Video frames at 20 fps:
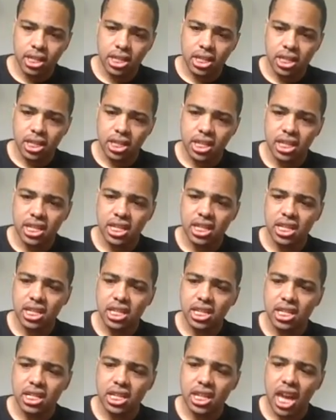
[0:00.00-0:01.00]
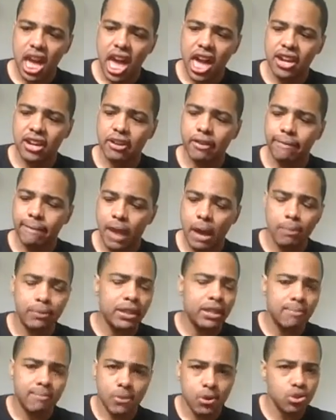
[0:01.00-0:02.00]
he had a family
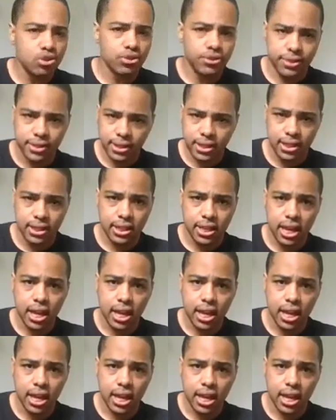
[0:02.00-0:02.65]
emergency,